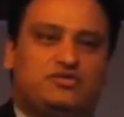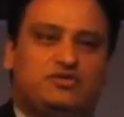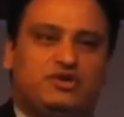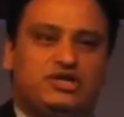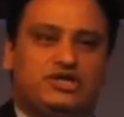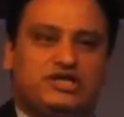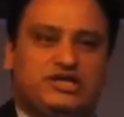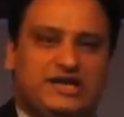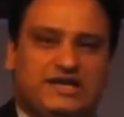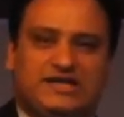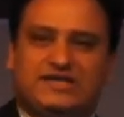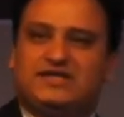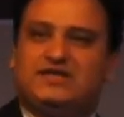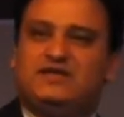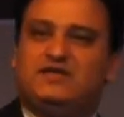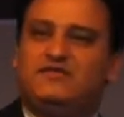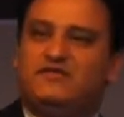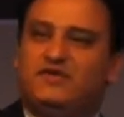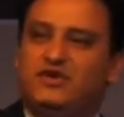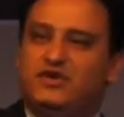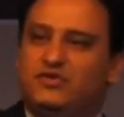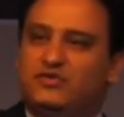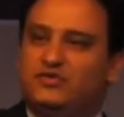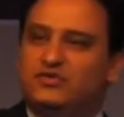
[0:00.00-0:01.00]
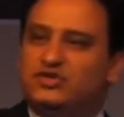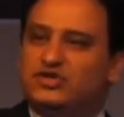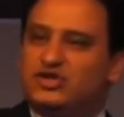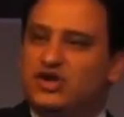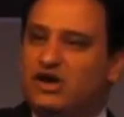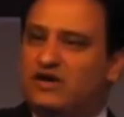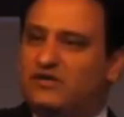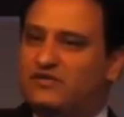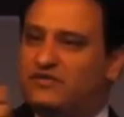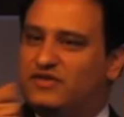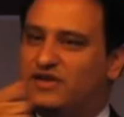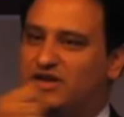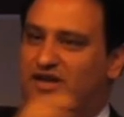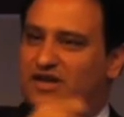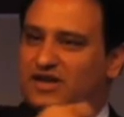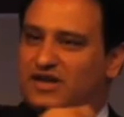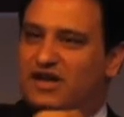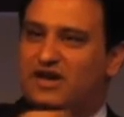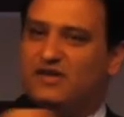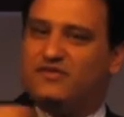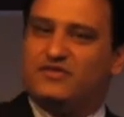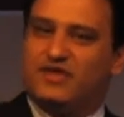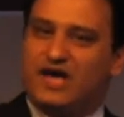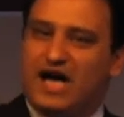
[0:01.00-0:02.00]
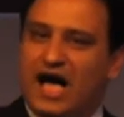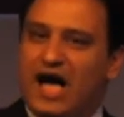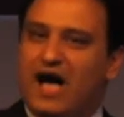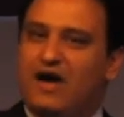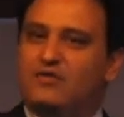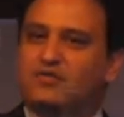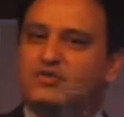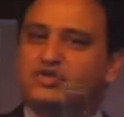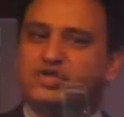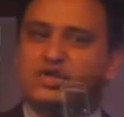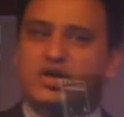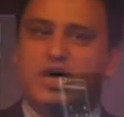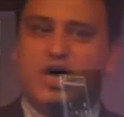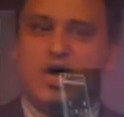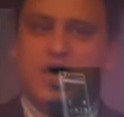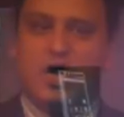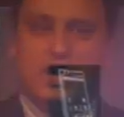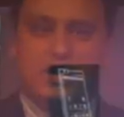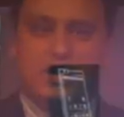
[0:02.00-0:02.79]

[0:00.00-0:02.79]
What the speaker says: 360 views of the house.